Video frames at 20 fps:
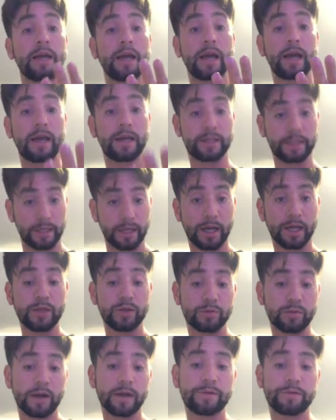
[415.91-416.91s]
And yeah, you
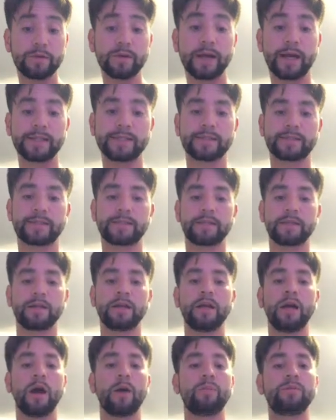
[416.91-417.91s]
might feel hesitant,
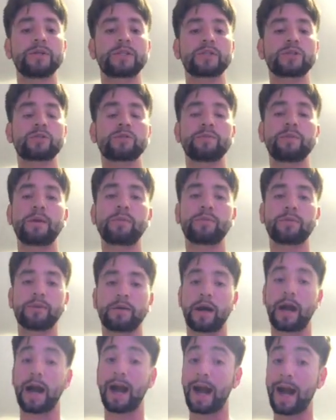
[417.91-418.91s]
but just
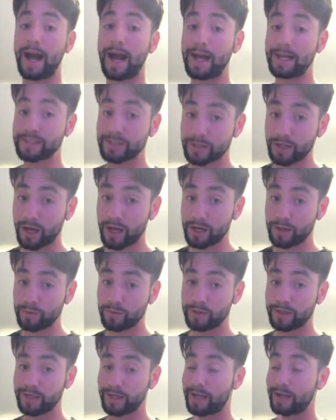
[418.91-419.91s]
remember, I started
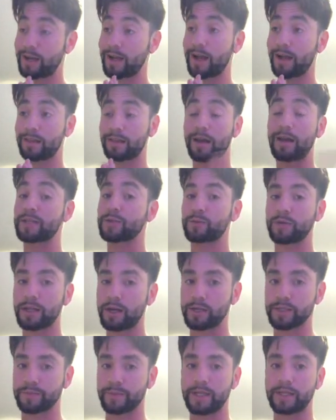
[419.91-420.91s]
one and got lost while I
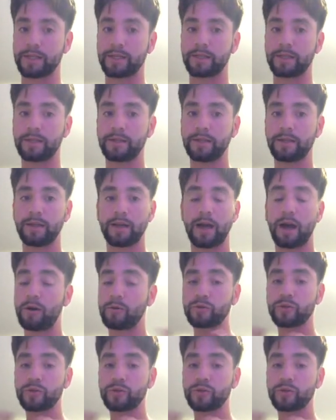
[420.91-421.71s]
was making it. I was